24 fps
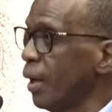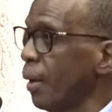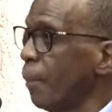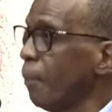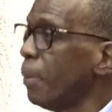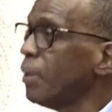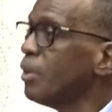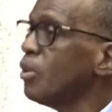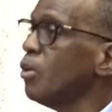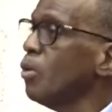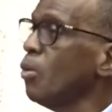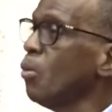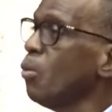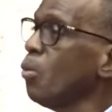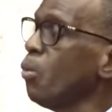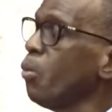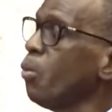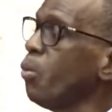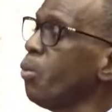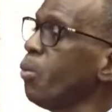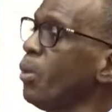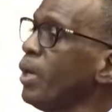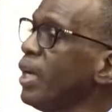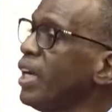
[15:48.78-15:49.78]
but
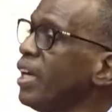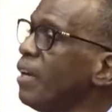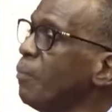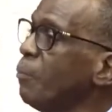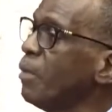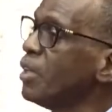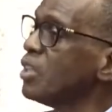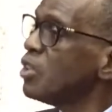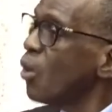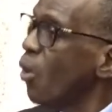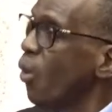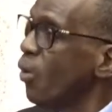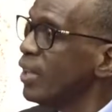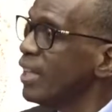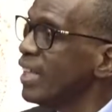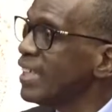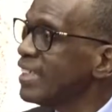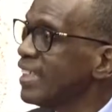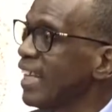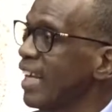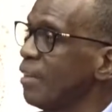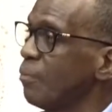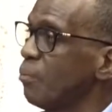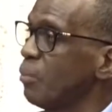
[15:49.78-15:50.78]
we must
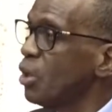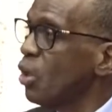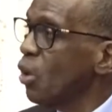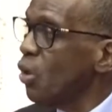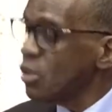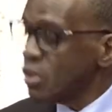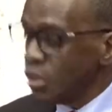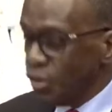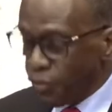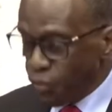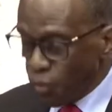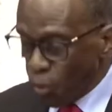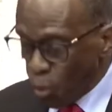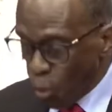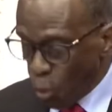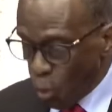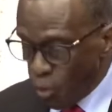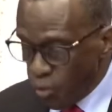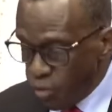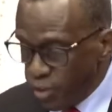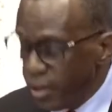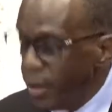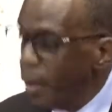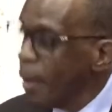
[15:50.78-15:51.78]
understand because of
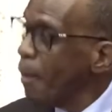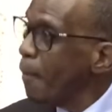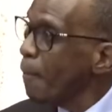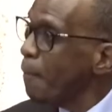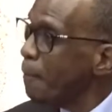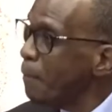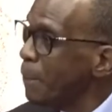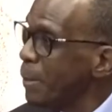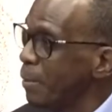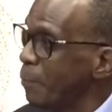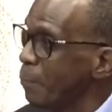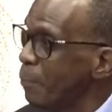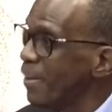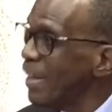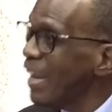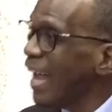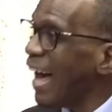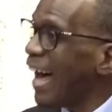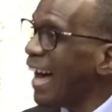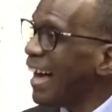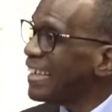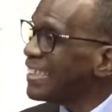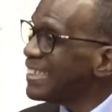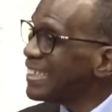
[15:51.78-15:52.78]
COVID, people
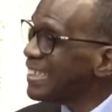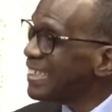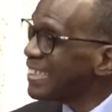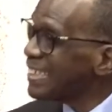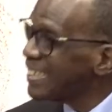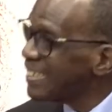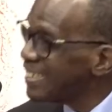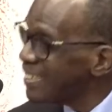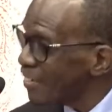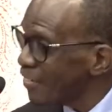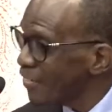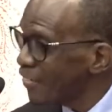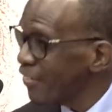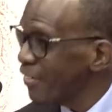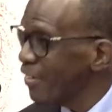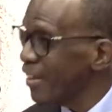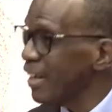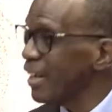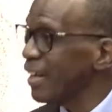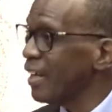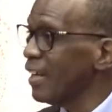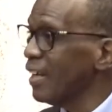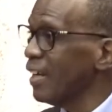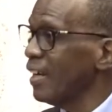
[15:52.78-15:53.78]
are
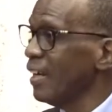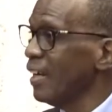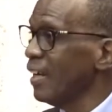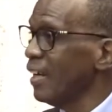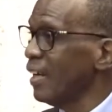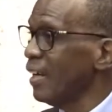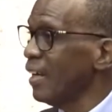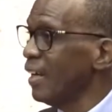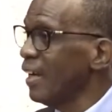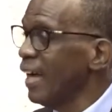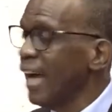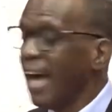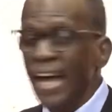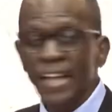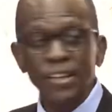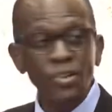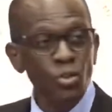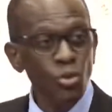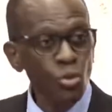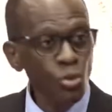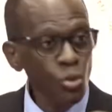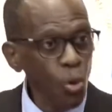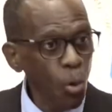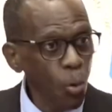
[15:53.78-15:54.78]
suffering.
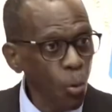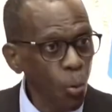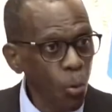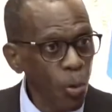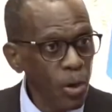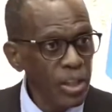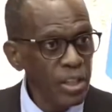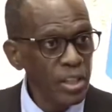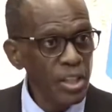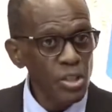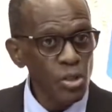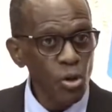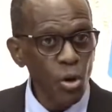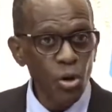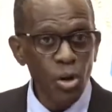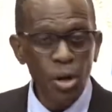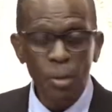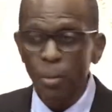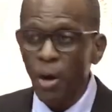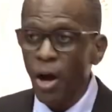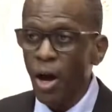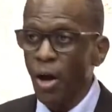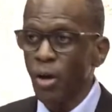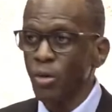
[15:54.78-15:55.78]
And no one in this
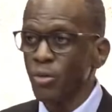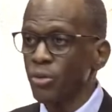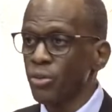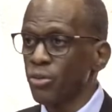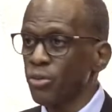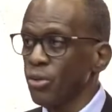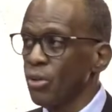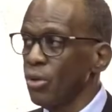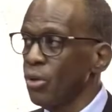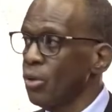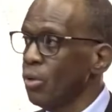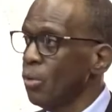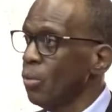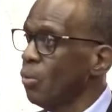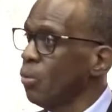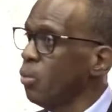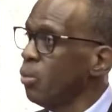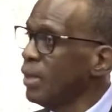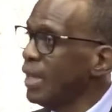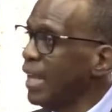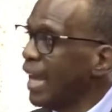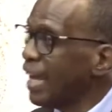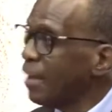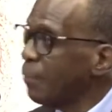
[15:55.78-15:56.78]
honorable house
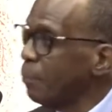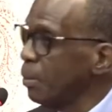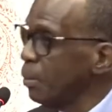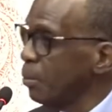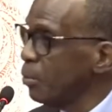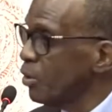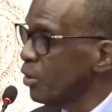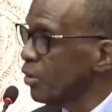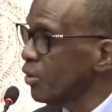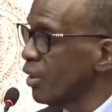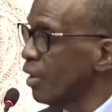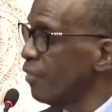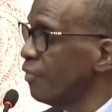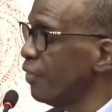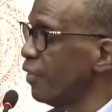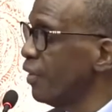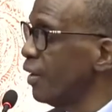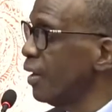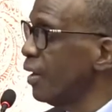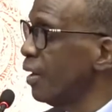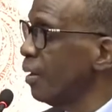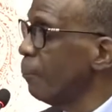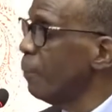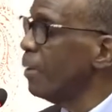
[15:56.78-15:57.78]
would like people to suffer.
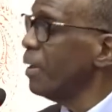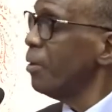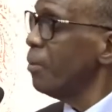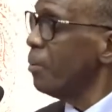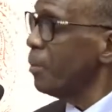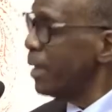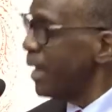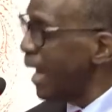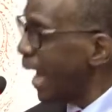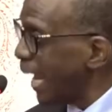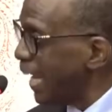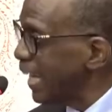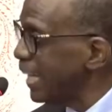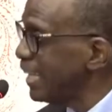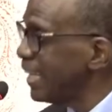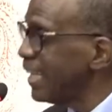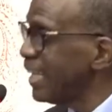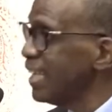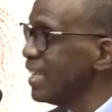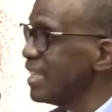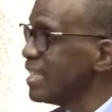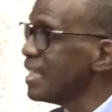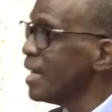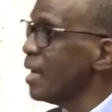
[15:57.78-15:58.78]
But the
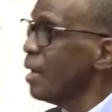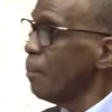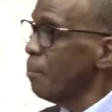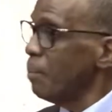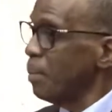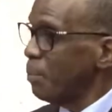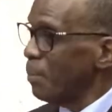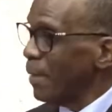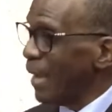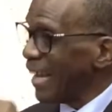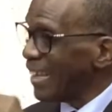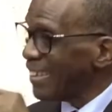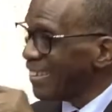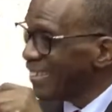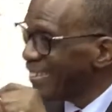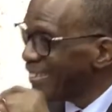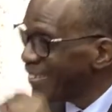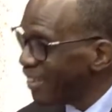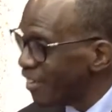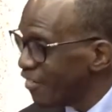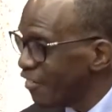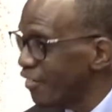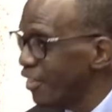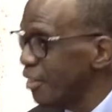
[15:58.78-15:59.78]
reality is people are
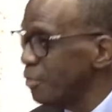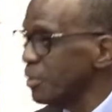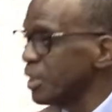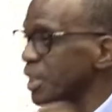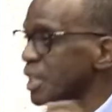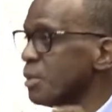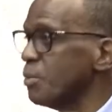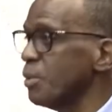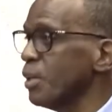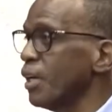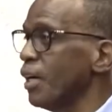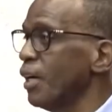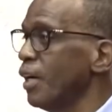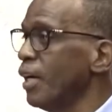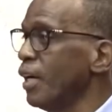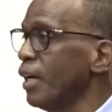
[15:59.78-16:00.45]
suffering, Mr. Speaker.